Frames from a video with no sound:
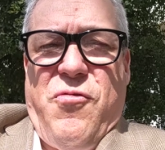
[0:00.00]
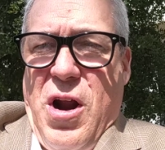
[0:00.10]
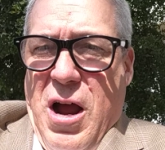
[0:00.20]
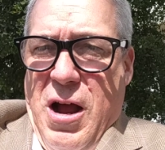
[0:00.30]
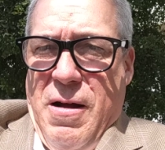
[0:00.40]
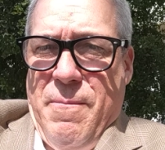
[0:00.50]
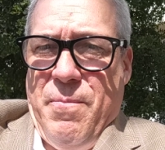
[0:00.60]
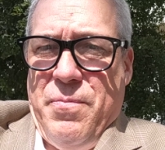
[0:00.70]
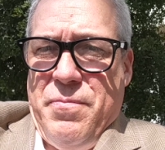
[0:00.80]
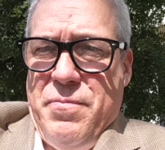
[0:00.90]
From
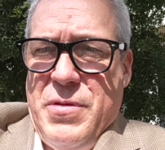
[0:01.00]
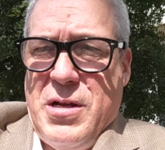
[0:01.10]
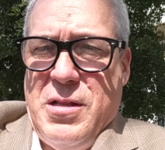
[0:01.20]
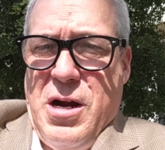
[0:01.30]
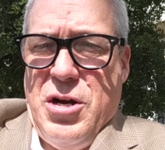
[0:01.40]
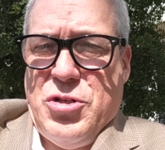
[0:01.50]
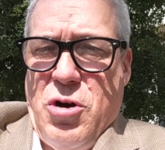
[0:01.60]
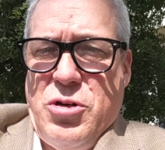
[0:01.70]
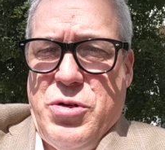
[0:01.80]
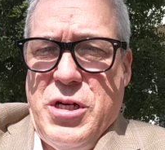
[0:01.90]
the Clara
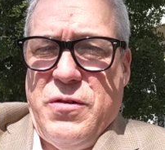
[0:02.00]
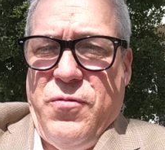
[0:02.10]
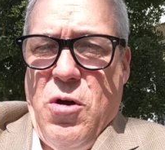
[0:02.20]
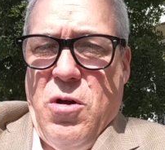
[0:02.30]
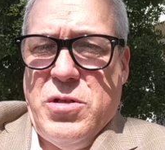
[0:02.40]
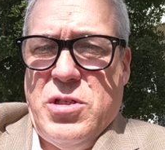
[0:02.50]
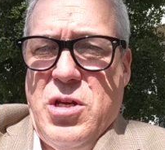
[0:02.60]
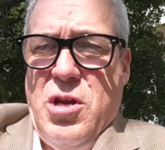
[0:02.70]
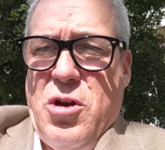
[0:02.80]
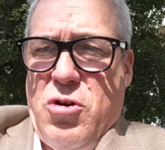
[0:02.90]
Shortridge Foltz
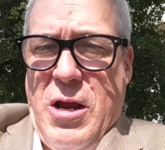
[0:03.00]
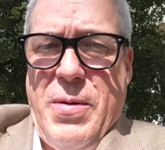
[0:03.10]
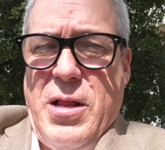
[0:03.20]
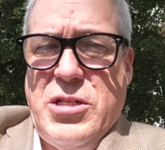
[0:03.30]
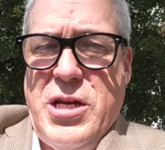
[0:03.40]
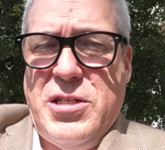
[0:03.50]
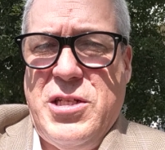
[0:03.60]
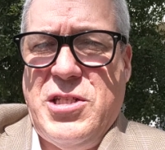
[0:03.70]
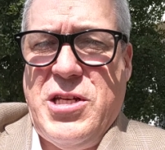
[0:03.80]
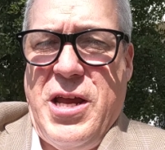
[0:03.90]
Criminal
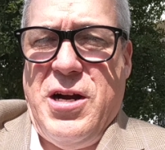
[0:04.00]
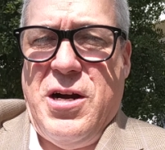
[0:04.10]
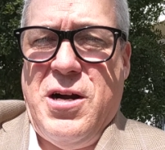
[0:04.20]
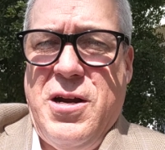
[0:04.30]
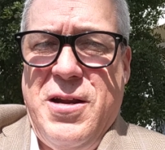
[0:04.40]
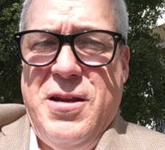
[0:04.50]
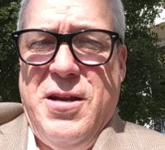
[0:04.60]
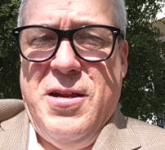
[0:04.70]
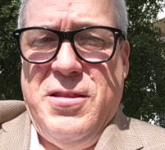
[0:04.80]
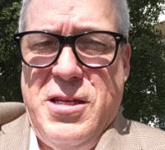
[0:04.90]
Justice Center,
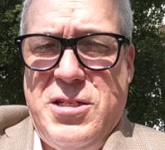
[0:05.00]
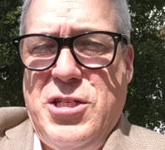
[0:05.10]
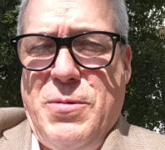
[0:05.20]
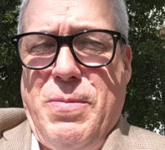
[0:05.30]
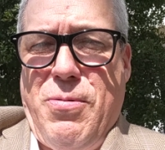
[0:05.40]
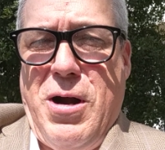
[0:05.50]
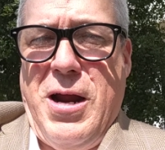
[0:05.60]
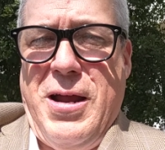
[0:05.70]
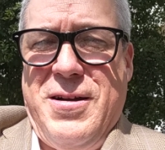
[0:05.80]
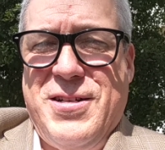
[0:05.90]
this is your
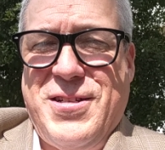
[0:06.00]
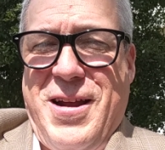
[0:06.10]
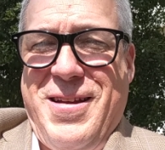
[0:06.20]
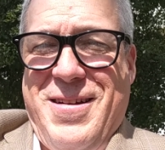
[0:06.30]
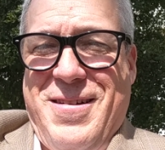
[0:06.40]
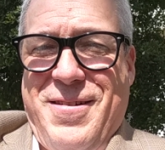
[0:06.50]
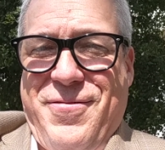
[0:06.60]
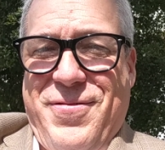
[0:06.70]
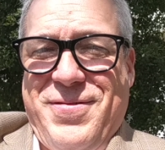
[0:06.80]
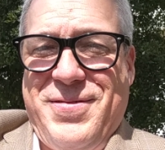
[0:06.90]
proprietor signing
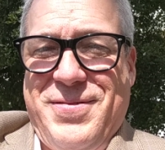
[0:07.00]
off.